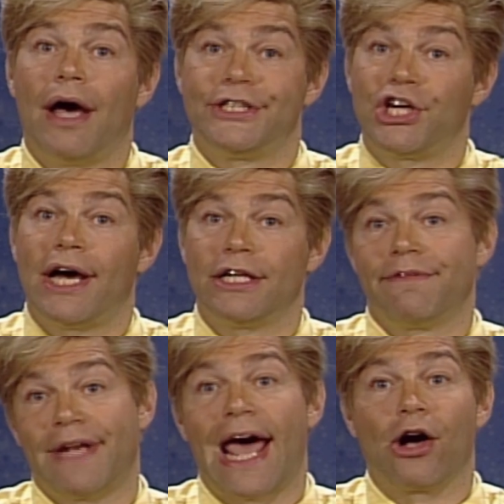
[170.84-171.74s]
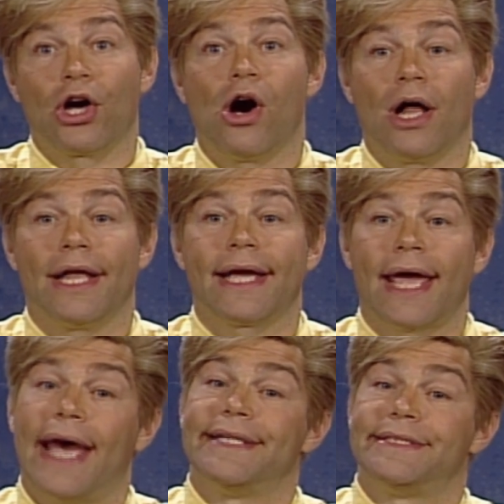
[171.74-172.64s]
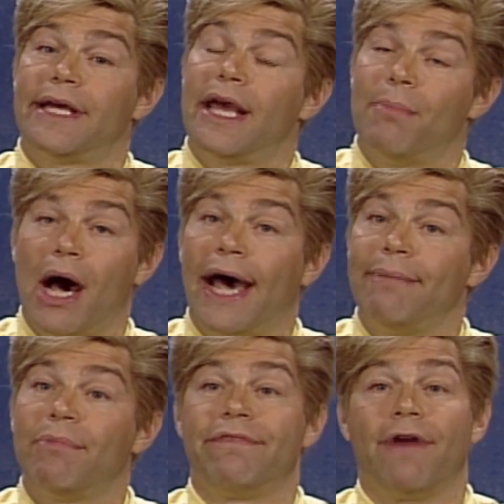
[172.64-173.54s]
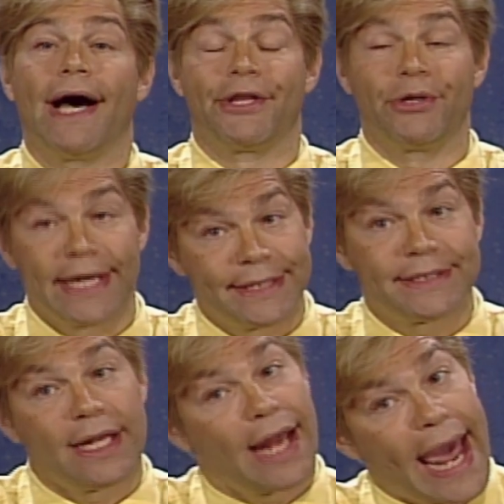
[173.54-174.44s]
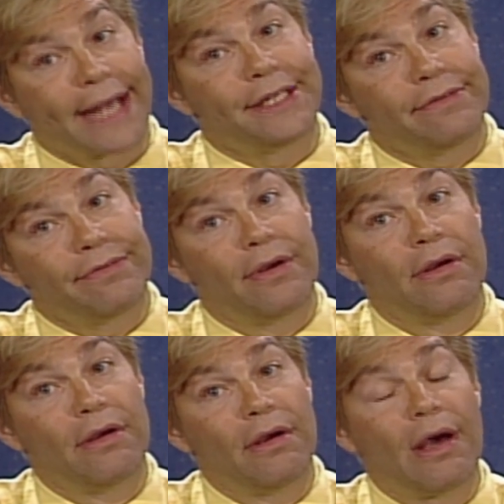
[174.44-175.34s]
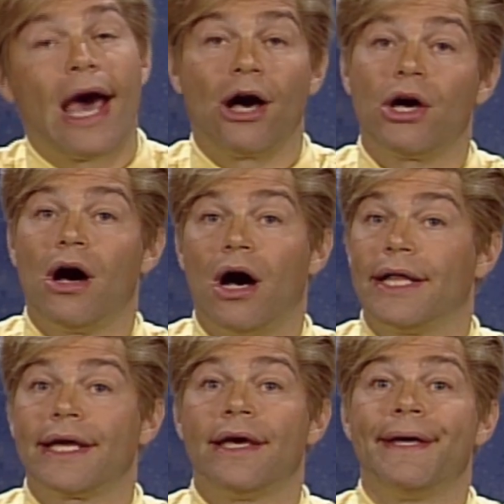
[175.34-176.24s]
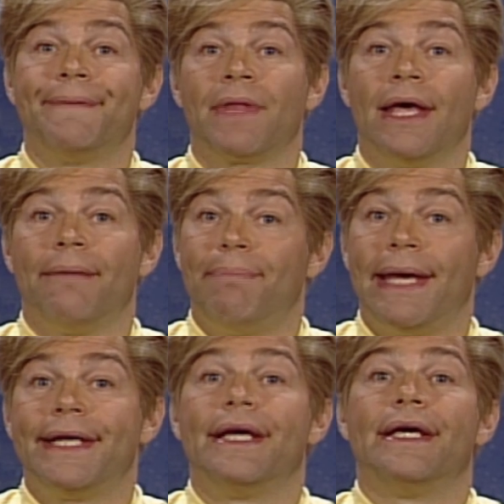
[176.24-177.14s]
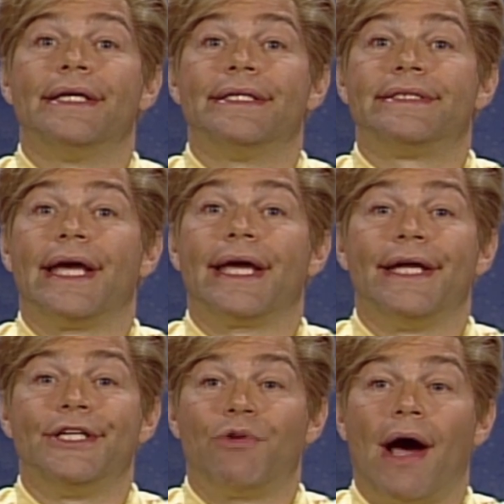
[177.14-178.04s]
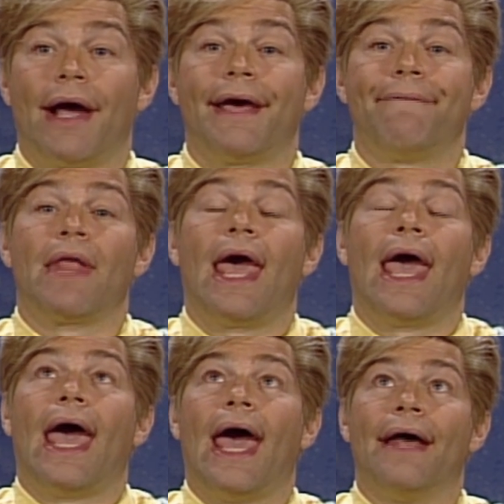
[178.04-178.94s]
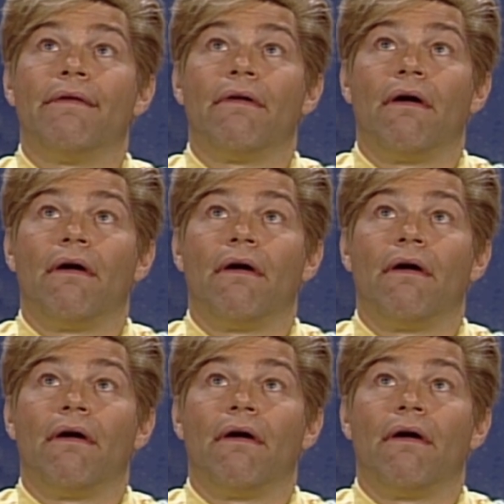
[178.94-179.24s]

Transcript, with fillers: of an alcoholic, as am I. My father is an active alcoholic, big, stinking drunk. And